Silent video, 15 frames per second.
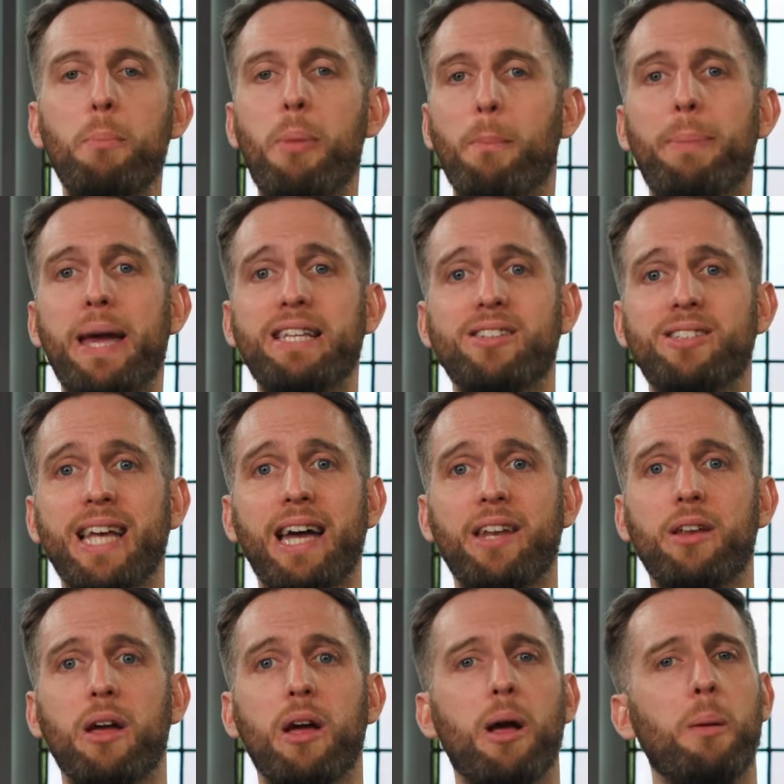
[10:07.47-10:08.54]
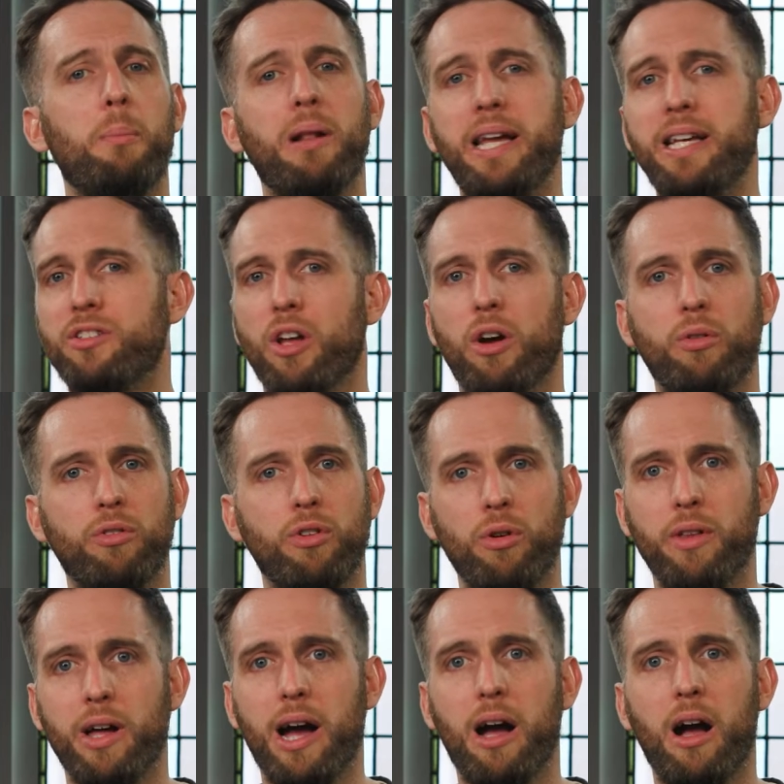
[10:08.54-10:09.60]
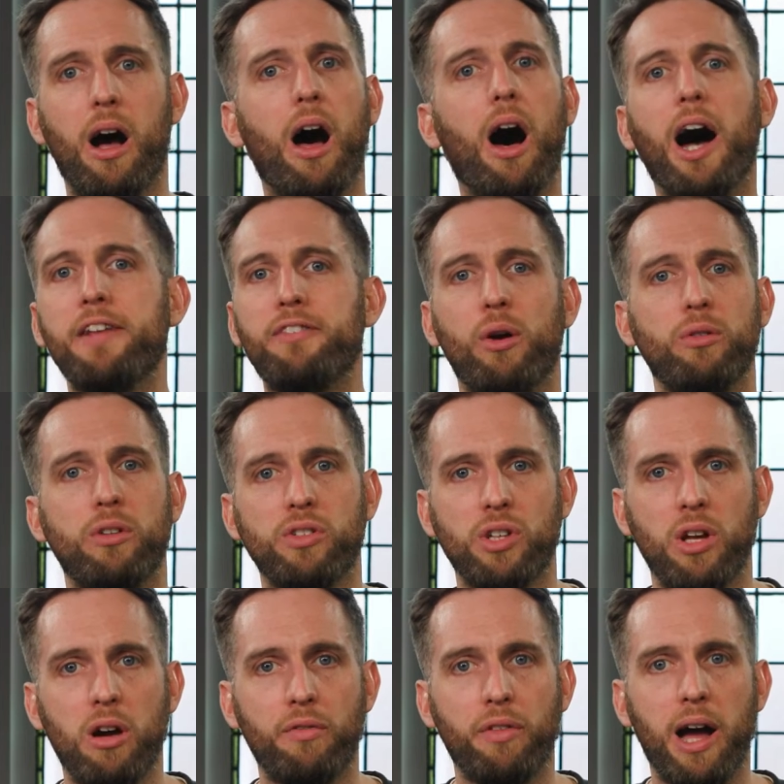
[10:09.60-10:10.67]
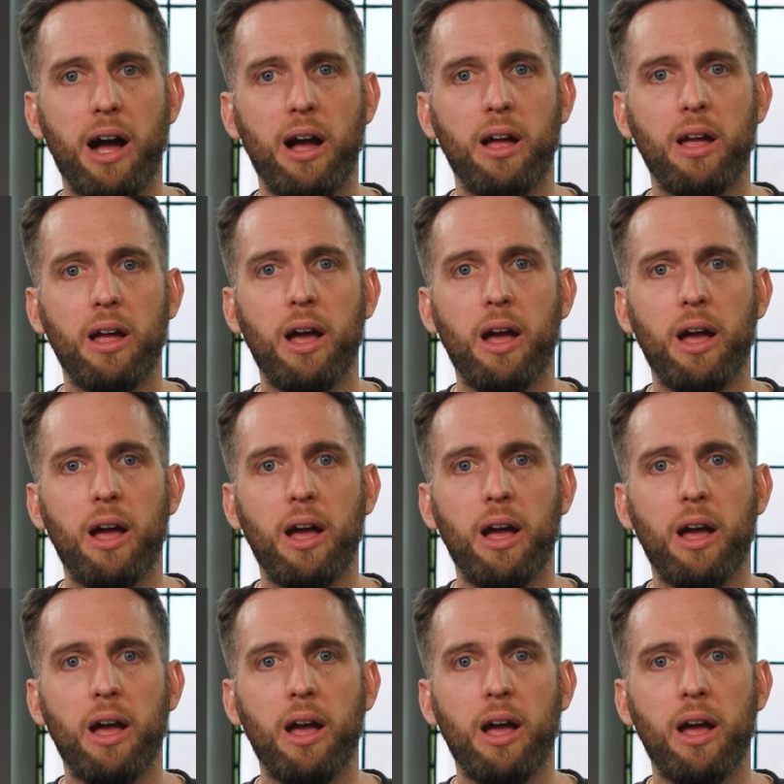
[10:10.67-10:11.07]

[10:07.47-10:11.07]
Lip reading: But Peter said, "Please don't do that. I don't deserve that.